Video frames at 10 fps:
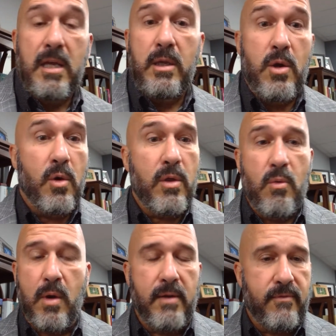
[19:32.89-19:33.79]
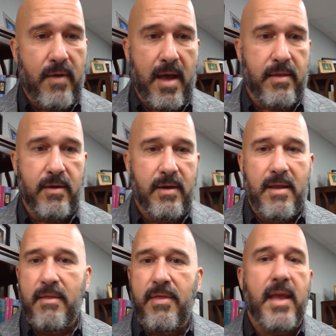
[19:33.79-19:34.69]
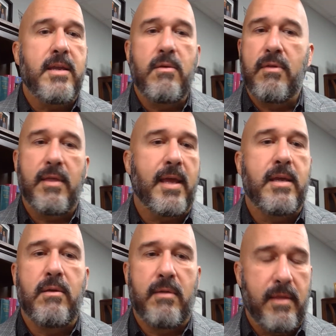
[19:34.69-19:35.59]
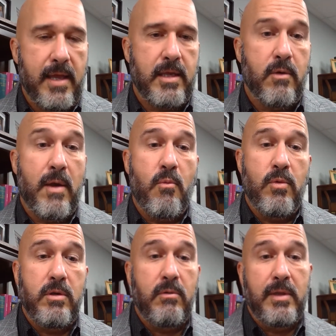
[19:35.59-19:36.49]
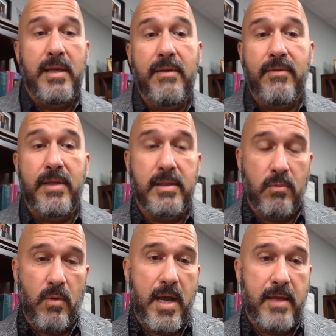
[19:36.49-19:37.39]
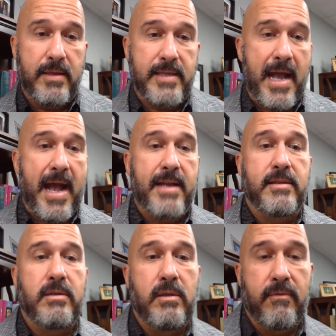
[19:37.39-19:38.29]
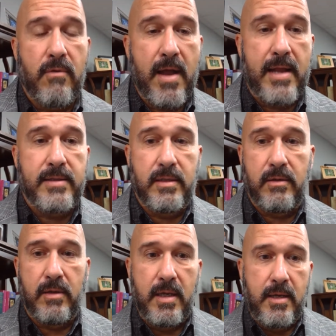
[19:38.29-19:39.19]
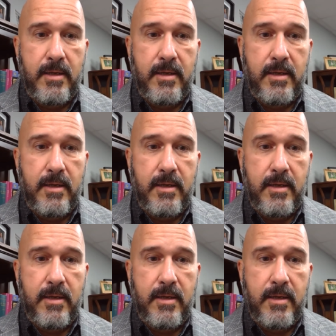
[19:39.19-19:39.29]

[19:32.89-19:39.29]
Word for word: You're the one, Father. Thank you, thank you, thank you. And when you live in this way, this attitude of gratitude,